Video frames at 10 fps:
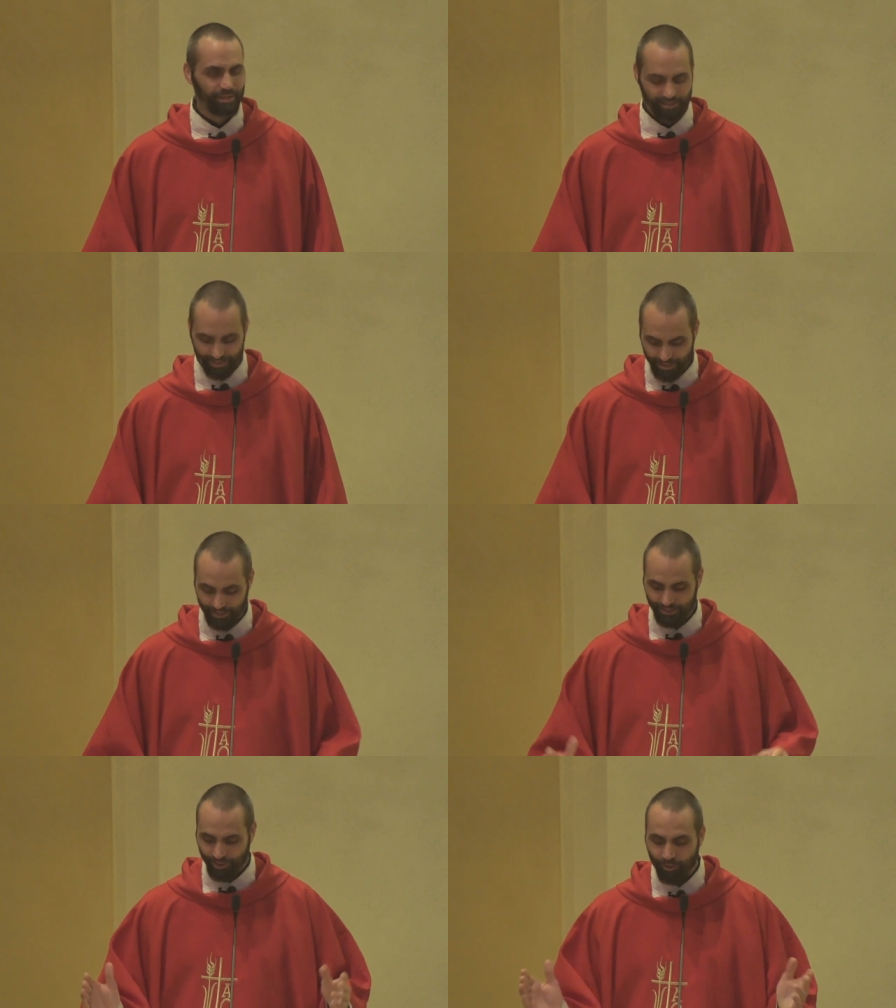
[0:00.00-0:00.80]
It's because I
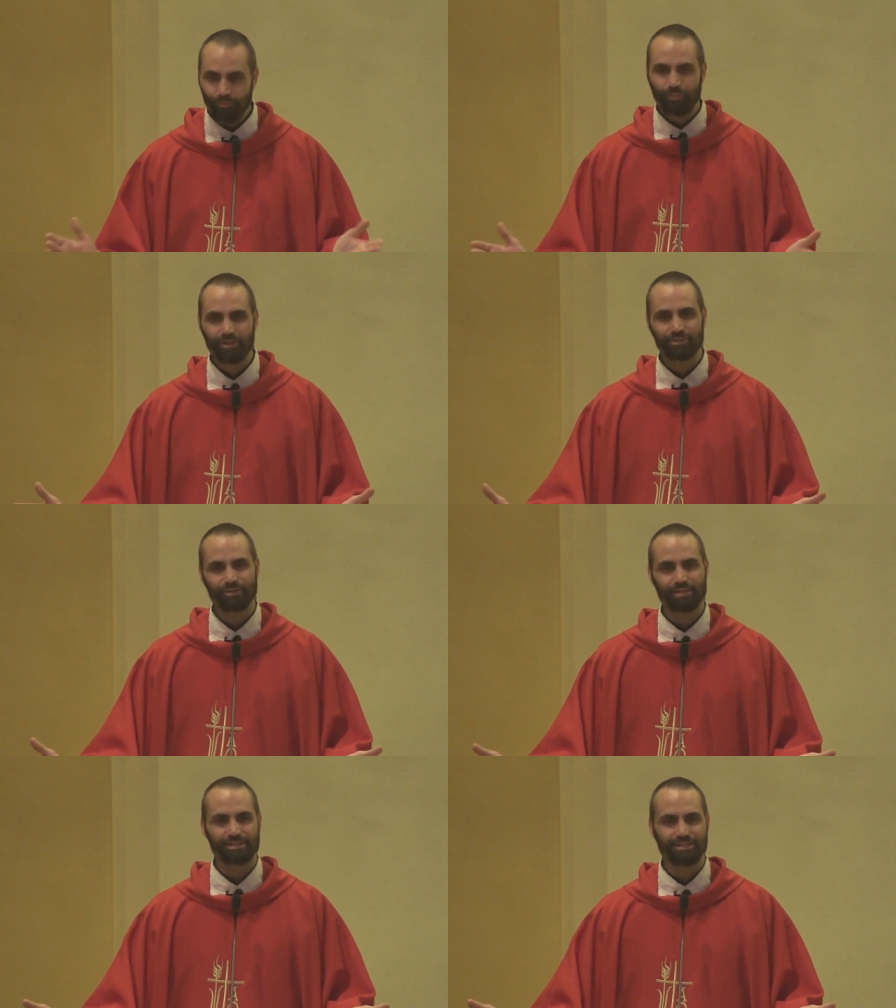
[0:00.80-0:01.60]
don't want you
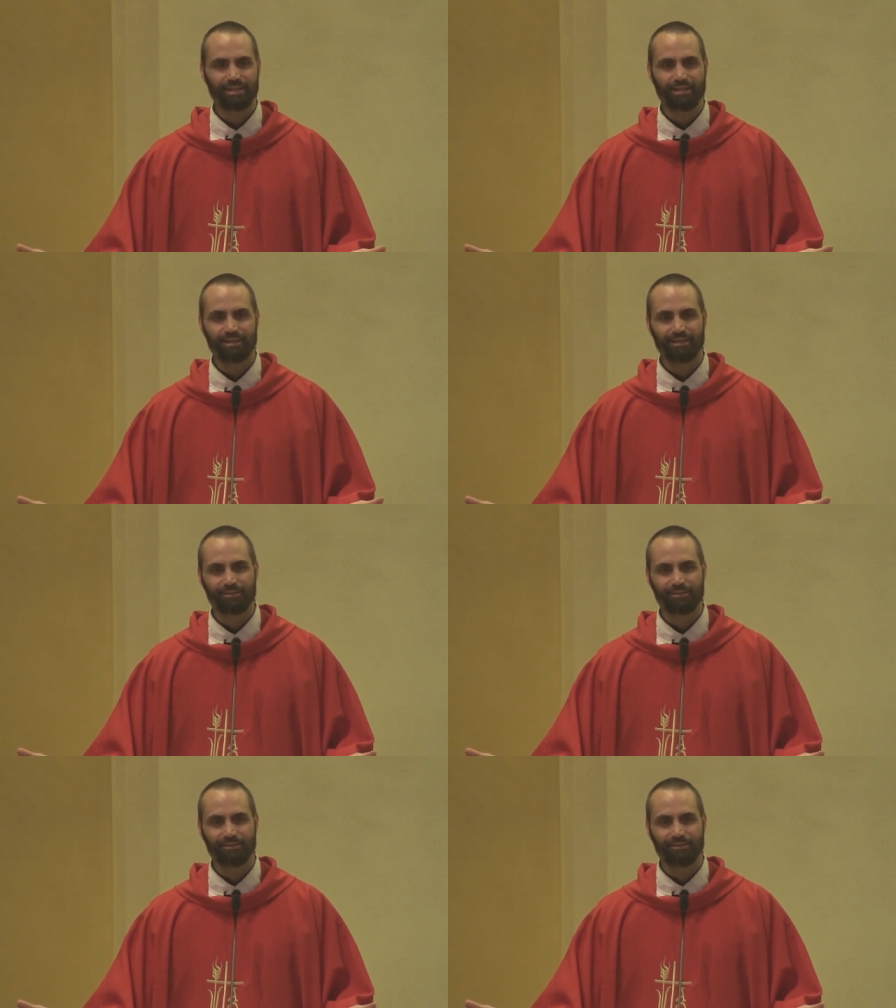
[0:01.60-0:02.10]
to sin.